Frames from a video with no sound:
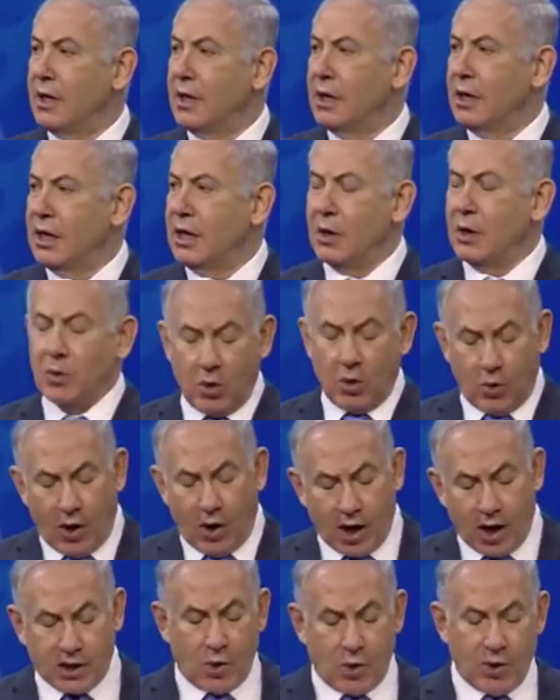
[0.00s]
he will
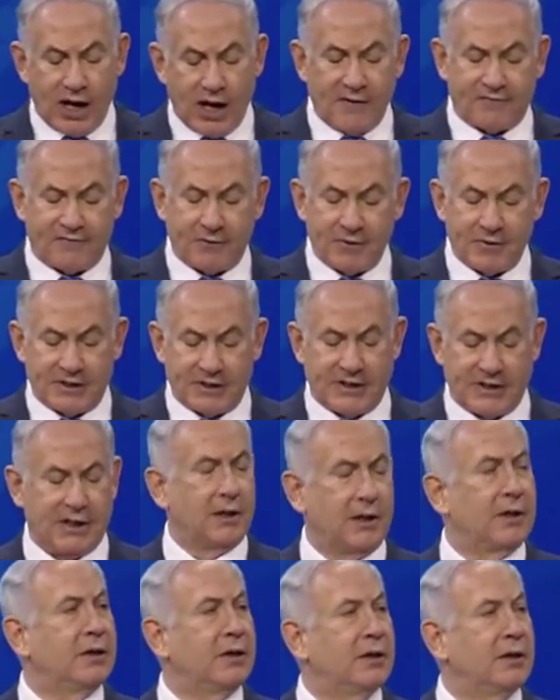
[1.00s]
walk away from the deal
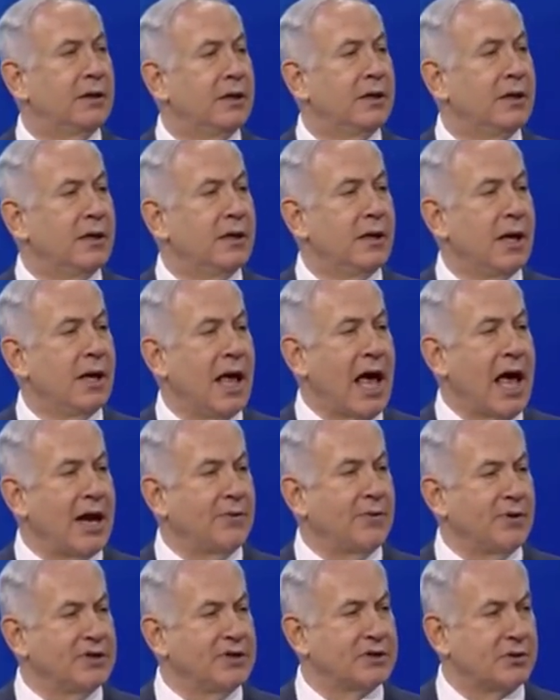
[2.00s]
and
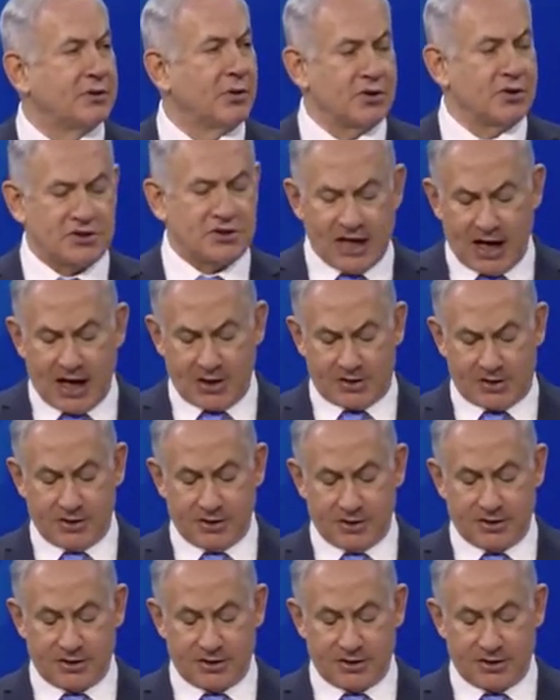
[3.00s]
restore sanctions.